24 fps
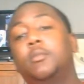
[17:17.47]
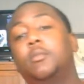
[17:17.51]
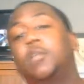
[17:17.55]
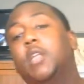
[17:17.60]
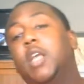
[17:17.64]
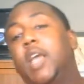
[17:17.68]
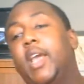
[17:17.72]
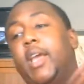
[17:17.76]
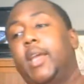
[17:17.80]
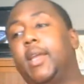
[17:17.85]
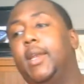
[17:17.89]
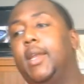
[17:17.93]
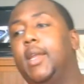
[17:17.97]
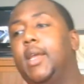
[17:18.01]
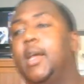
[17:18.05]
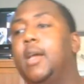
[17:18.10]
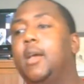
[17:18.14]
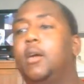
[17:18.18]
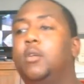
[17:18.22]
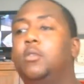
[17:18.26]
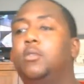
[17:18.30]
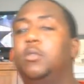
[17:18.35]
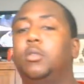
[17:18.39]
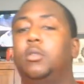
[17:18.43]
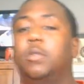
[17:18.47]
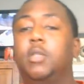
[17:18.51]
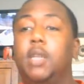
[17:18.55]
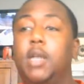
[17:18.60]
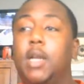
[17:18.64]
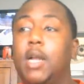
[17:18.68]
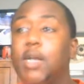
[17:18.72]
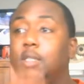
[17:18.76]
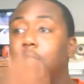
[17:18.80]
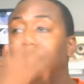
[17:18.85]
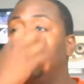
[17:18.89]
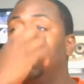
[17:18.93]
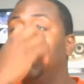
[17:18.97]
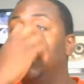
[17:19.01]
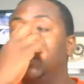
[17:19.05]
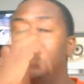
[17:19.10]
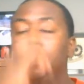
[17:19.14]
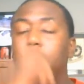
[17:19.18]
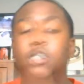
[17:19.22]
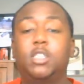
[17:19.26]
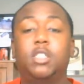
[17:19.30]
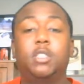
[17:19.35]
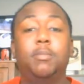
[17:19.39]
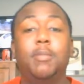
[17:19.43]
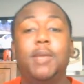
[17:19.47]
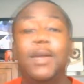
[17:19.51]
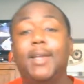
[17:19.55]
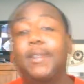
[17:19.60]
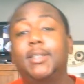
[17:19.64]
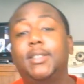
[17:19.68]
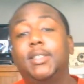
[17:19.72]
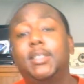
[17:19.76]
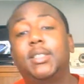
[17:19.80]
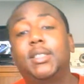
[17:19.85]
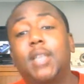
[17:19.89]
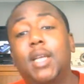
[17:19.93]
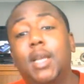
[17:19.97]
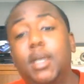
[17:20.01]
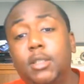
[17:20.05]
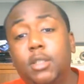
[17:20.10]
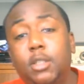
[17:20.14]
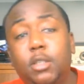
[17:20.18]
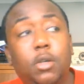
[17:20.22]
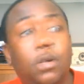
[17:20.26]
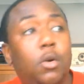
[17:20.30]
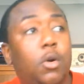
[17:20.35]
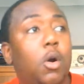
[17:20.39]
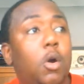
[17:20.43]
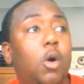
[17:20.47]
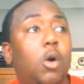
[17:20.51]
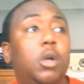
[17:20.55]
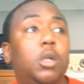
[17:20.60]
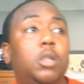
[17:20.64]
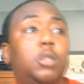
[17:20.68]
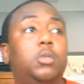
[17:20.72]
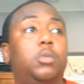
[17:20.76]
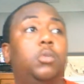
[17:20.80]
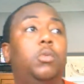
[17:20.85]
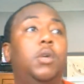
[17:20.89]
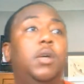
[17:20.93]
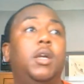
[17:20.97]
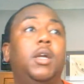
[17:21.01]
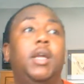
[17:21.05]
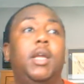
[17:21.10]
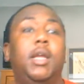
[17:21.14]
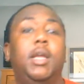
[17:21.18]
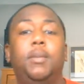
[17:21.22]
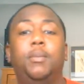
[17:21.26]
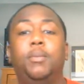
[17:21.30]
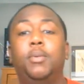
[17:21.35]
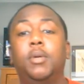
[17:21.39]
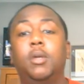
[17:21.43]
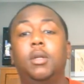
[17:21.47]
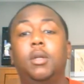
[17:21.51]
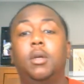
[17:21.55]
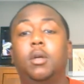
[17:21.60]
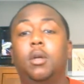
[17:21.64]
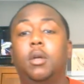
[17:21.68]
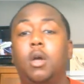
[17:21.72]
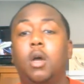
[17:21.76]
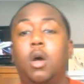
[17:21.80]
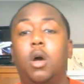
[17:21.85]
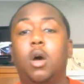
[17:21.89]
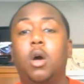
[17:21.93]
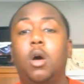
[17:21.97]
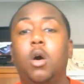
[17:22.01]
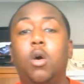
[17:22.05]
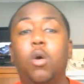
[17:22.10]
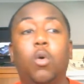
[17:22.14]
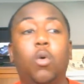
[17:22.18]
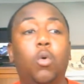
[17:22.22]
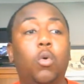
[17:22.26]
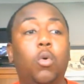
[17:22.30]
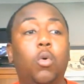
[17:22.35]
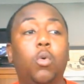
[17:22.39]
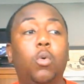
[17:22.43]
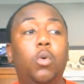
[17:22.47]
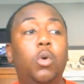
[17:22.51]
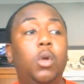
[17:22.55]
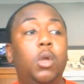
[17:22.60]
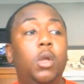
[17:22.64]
hanging down, and I must have smacked this thing so hard to where it put a hole